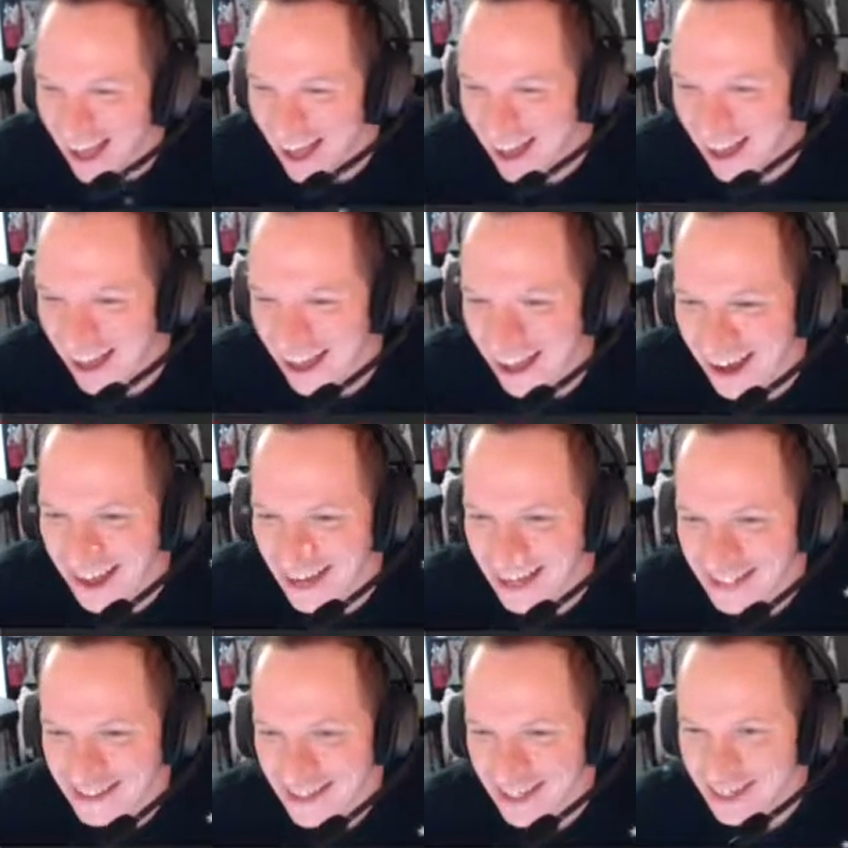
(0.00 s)
Uh,
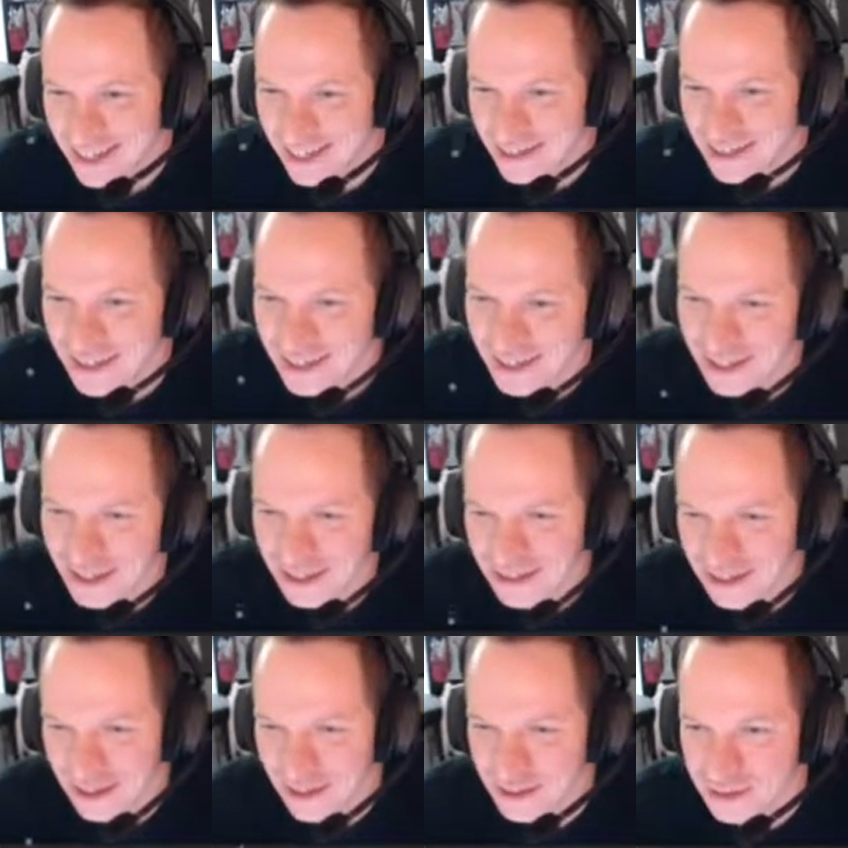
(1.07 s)
Let's
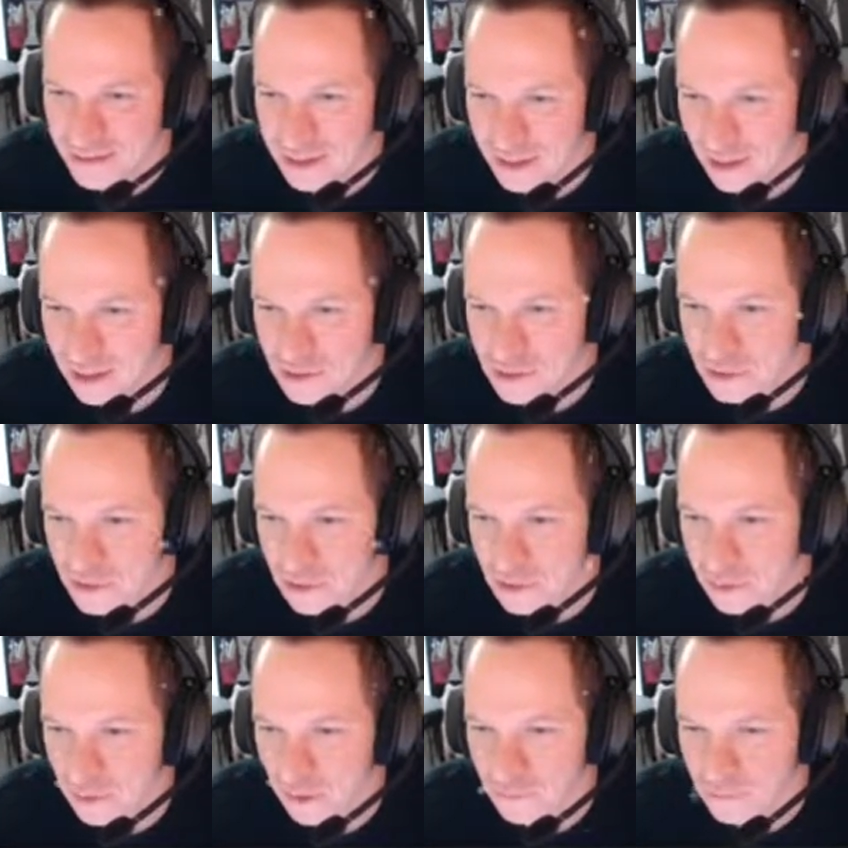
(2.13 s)
see, Erzuki,
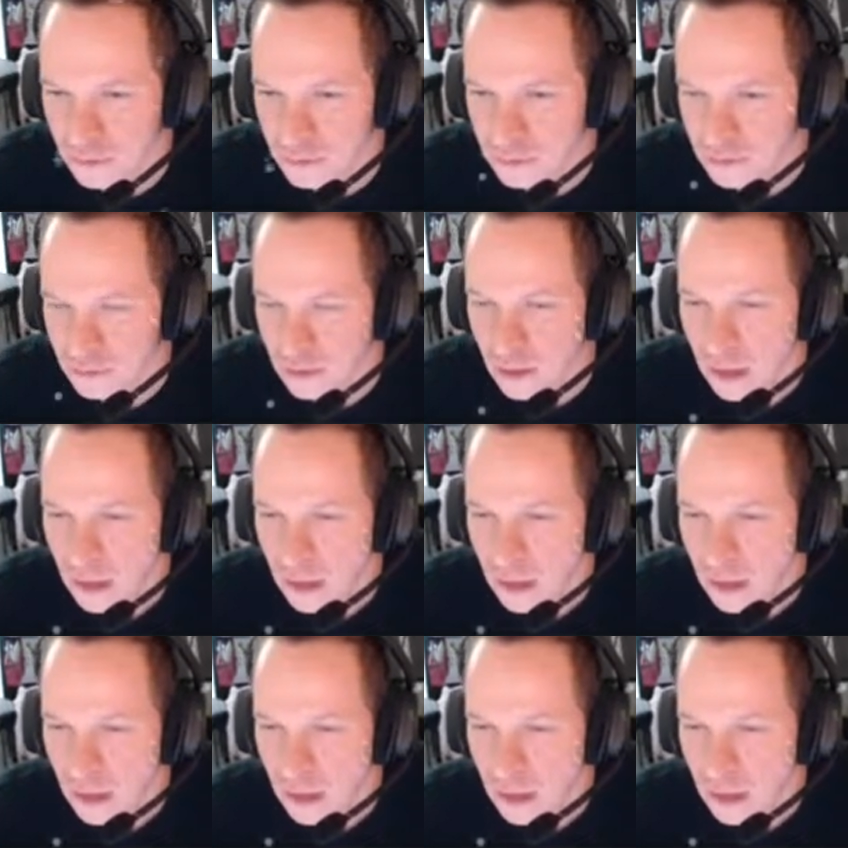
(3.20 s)
you'll have to. Uh,